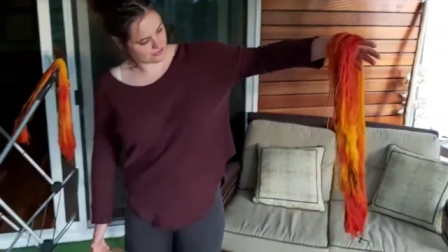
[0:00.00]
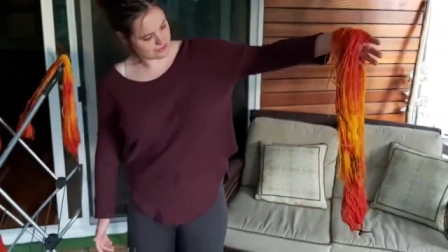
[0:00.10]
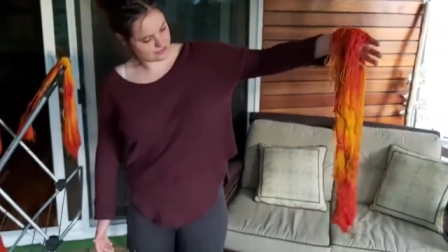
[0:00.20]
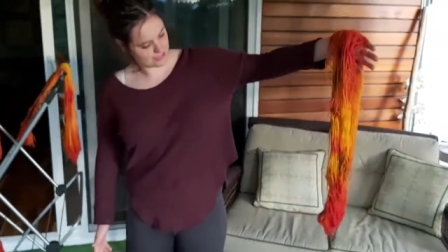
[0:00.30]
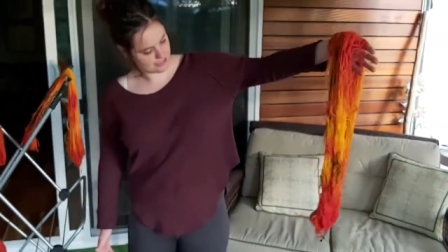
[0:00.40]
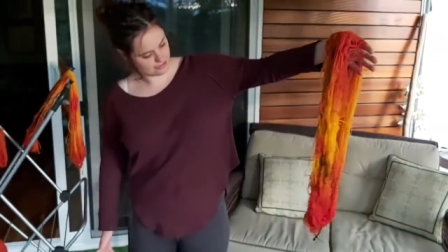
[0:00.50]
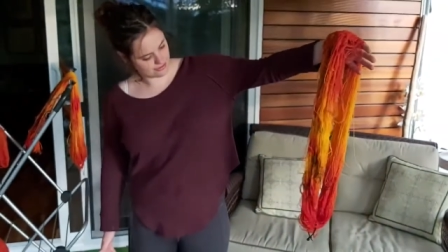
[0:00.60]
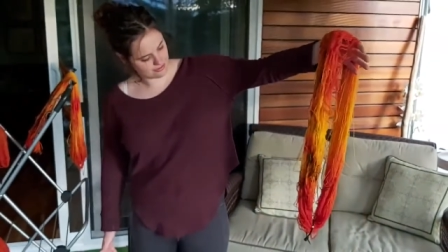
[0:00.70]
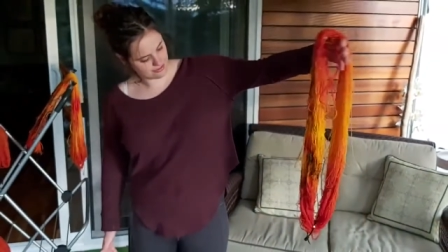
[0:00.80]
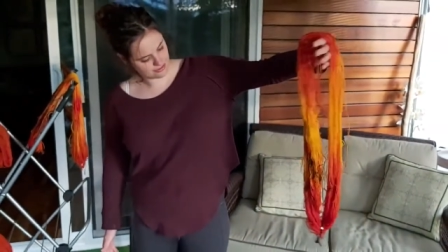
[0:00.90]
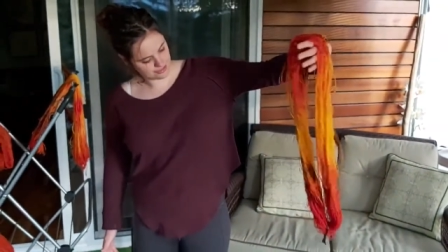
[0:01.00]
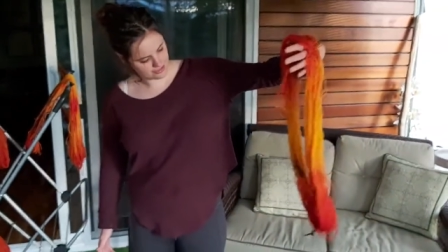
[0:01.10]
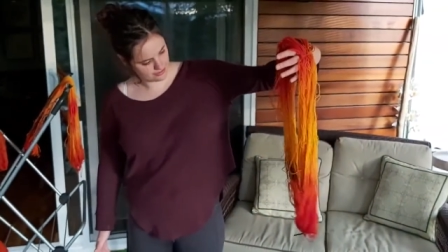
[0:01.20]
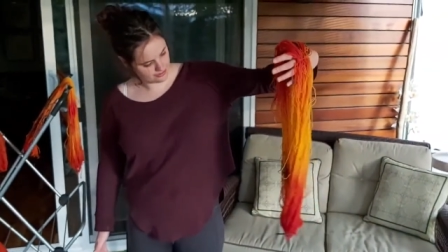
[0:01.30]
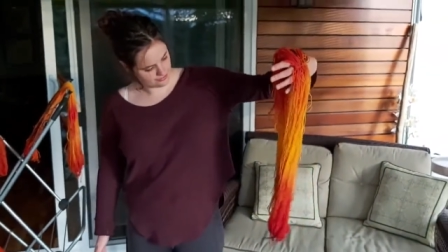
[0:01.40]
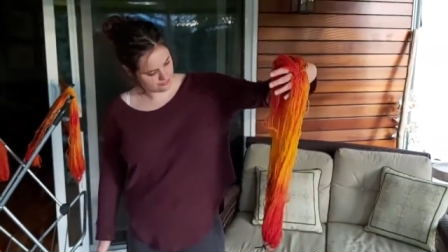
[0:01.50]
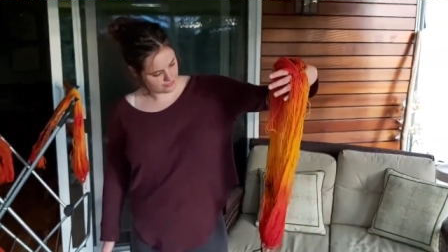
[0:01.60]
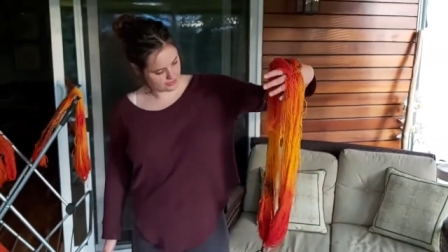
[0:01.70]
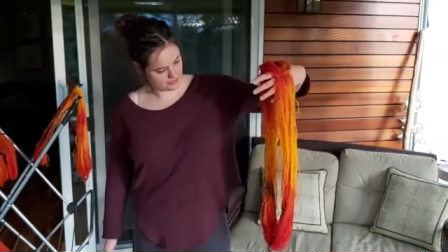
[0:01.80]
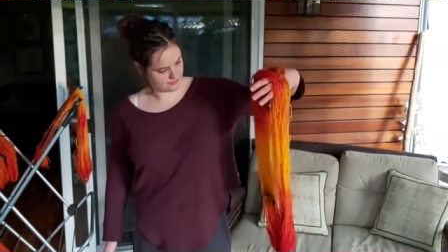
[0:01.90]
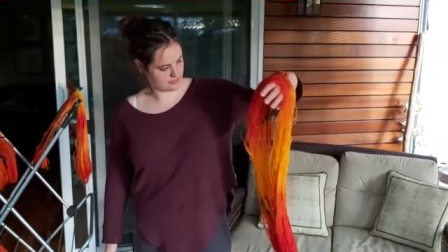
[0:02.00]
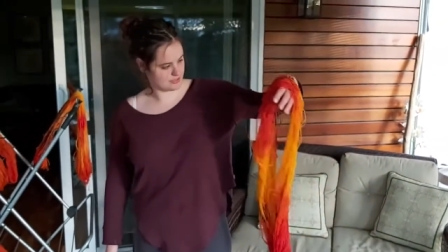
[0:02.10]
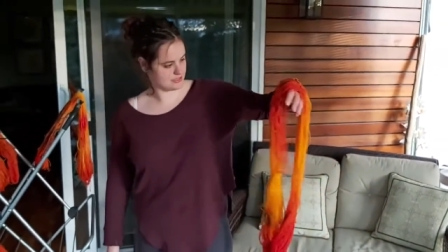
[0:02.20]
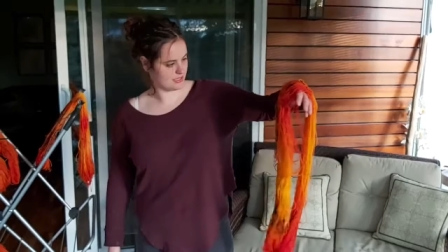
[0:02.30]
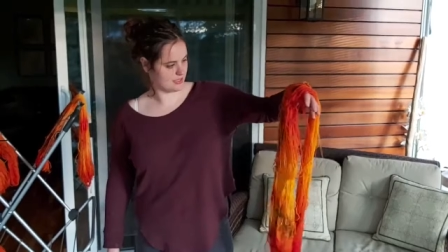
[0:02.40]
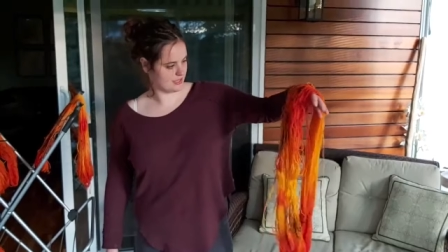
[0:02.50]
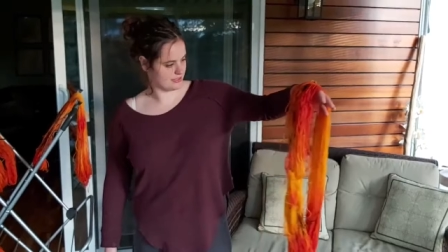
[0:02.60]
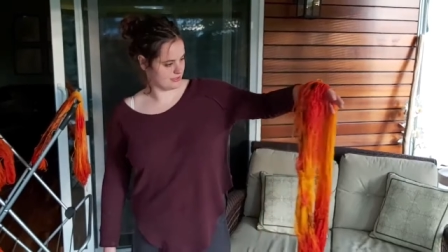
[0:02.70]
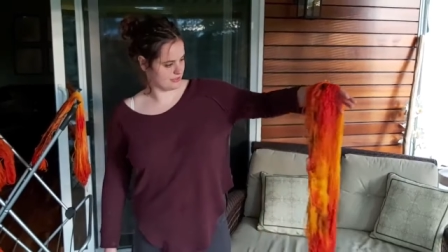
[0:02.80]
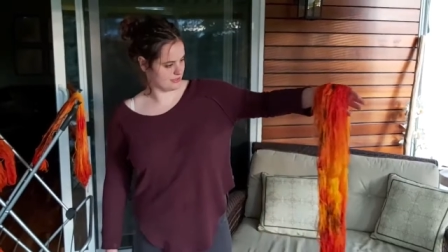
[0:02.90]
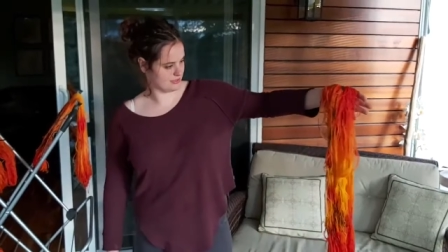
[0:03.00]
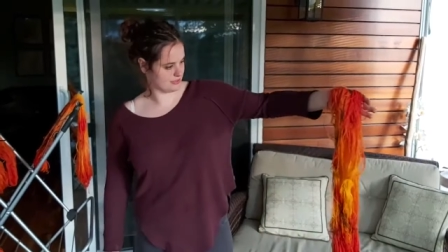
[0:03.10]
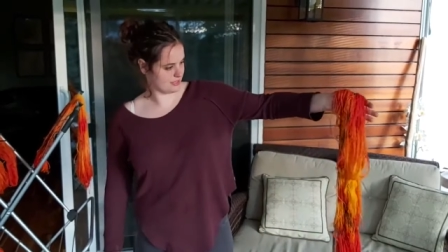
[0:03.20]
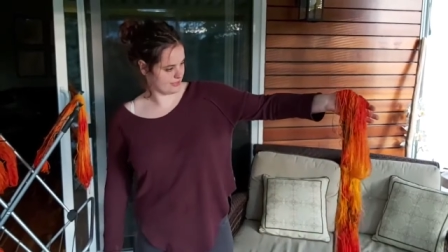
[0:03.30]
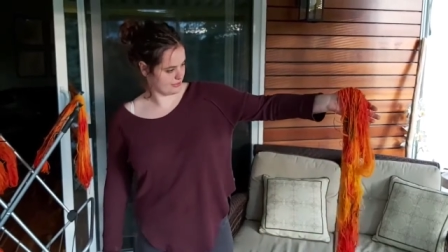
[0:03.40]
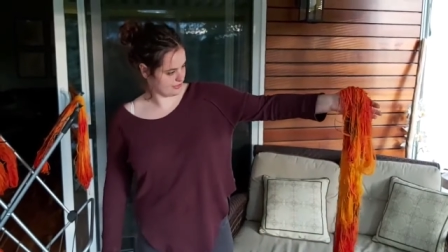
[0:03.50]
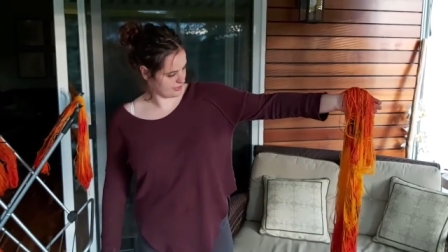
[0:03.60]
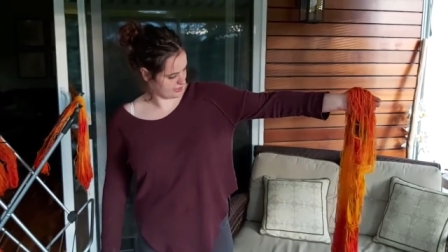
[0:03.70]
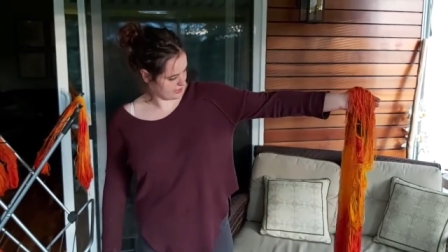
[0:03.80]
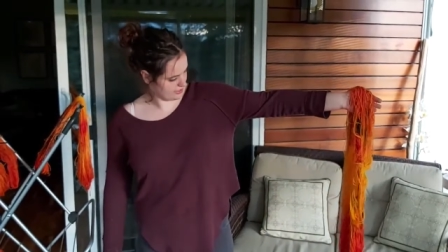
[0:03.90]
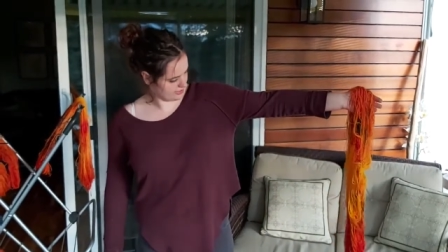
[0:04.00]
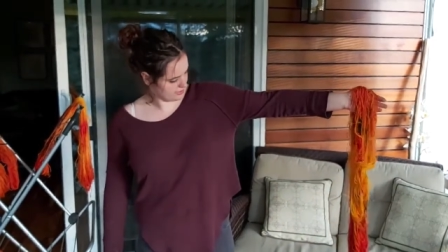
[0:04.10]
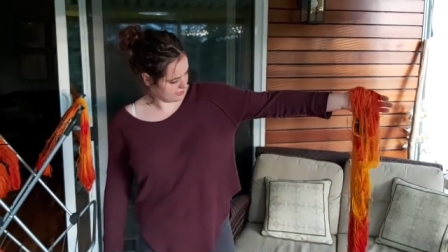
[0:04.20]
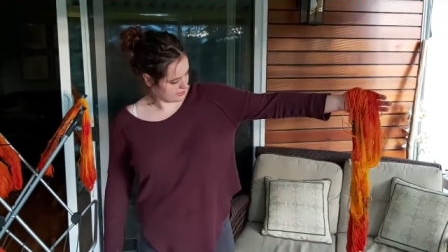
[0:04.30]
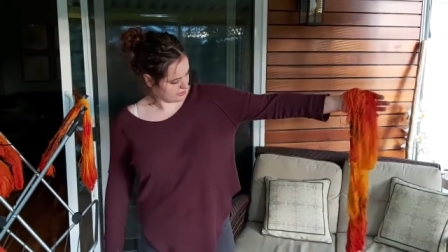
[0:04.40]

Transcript: or tiger lily. I haven't decided entirely yet.